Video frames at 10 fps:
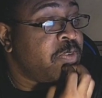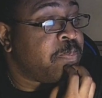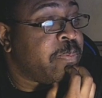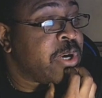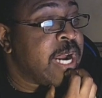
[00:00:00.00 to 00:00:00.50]

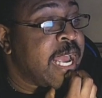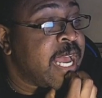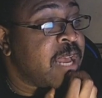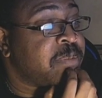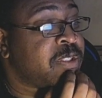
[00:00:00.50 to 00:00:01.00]

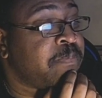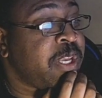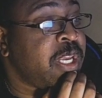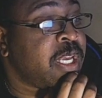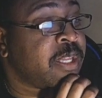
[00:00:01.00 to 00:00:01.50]
perhaps
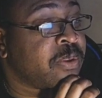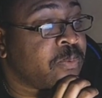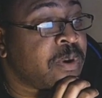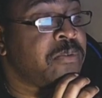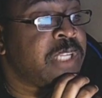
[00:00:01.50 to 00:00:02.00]
be in the
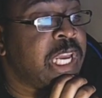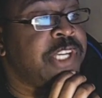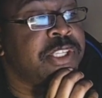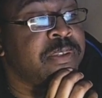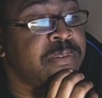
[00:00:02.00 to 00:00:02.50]

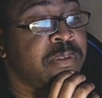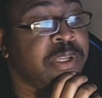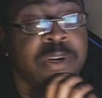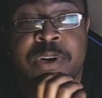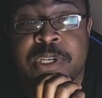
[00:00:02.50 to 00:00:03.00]
rotation,
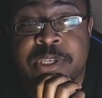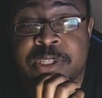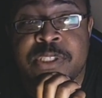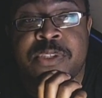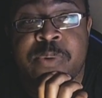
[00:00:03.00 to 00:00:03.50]
under
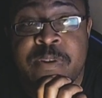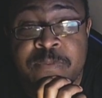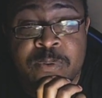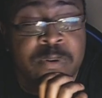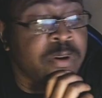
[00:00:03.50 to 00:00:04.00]
this
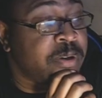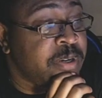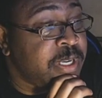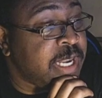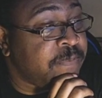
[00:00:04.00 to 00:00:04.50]
3-4
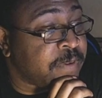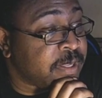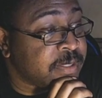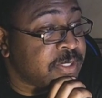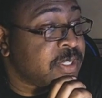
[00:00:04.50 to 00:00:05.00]
defense.